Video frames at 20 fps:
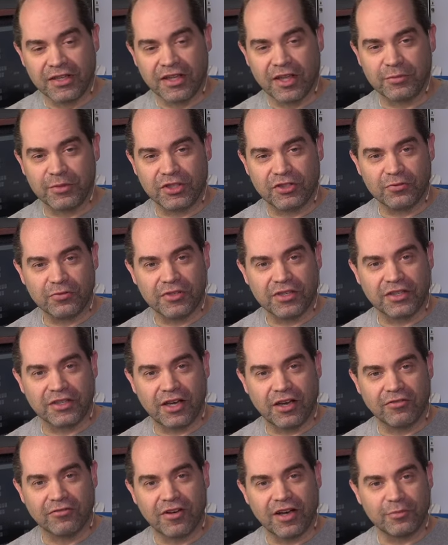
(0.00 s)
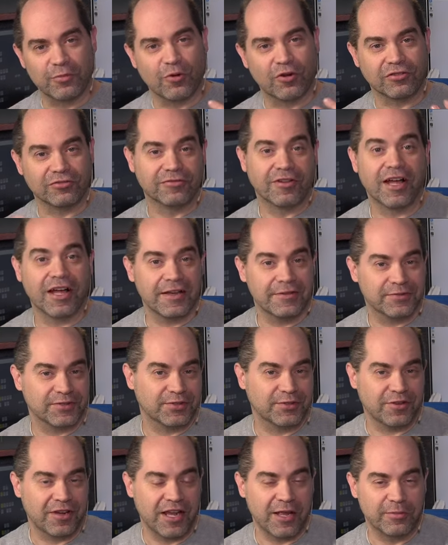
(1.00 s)
I've been doing a lot more live
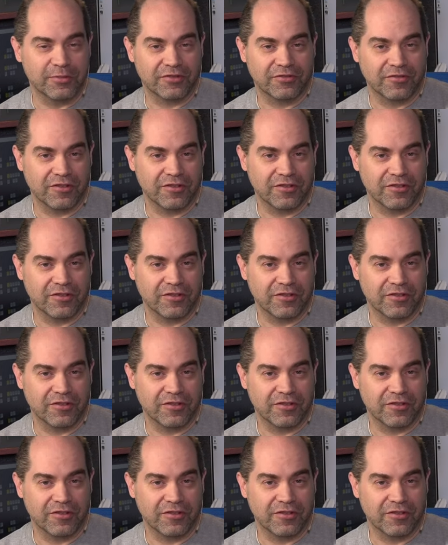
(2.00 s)
streams